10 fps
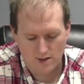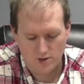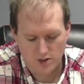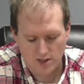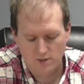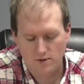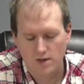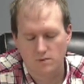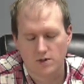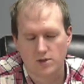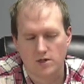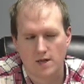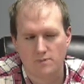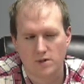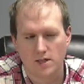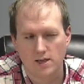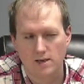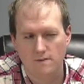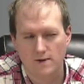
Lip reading: January, which I believe